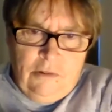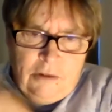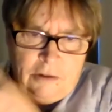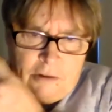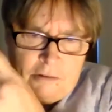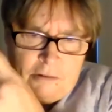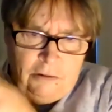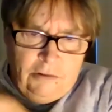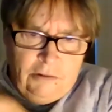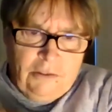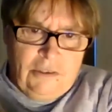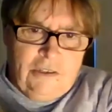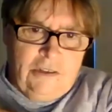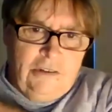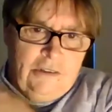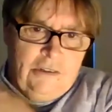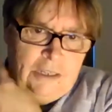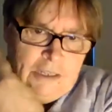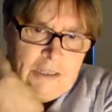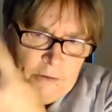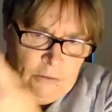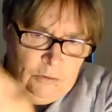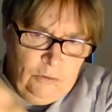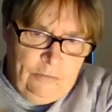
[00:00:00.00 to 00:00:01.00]

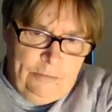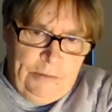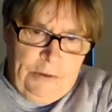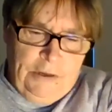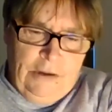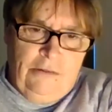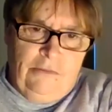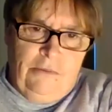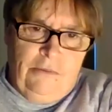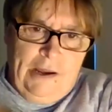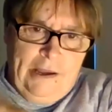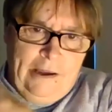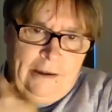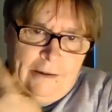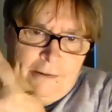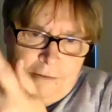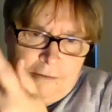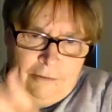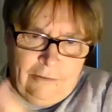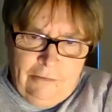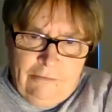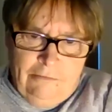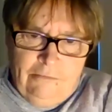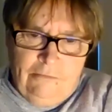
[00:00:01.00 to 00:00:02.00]
constantly looping
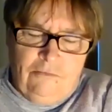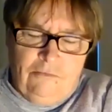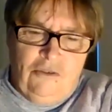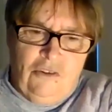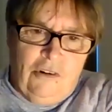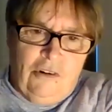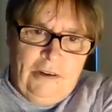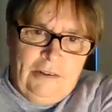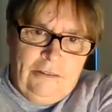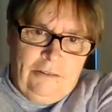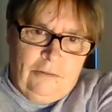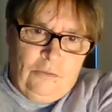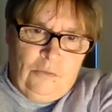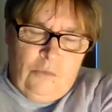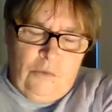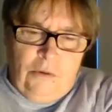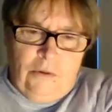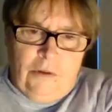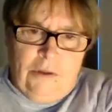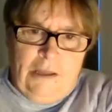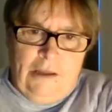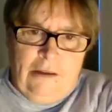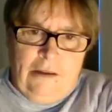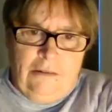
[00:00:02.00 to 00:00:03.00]
around, trying to
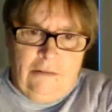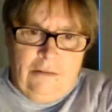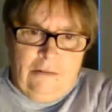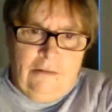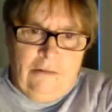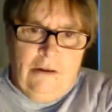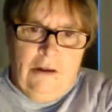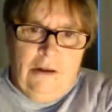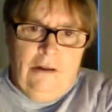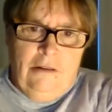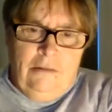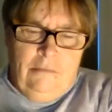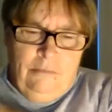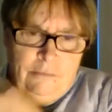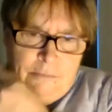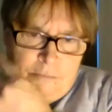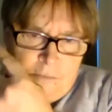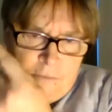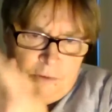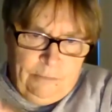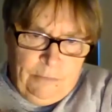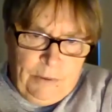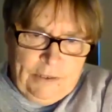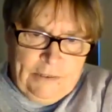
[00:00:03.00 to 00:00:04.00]
work out
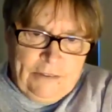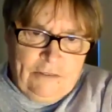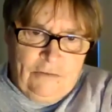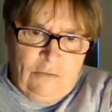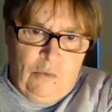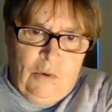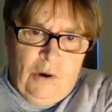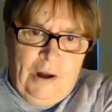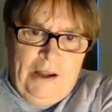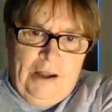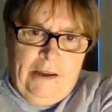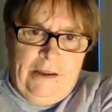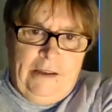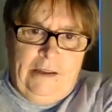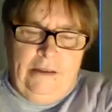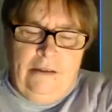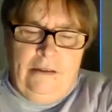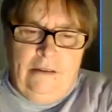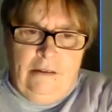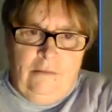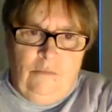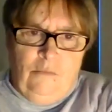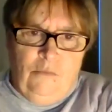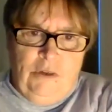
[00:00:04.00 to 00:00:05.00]
the best way
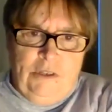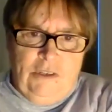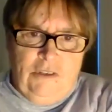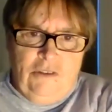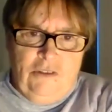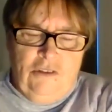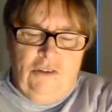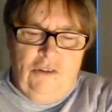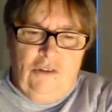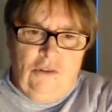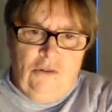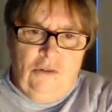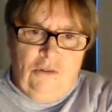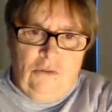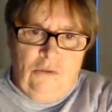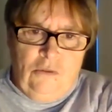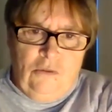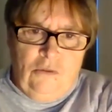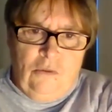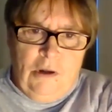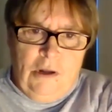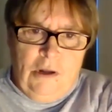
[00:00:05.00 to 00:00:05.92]
in which to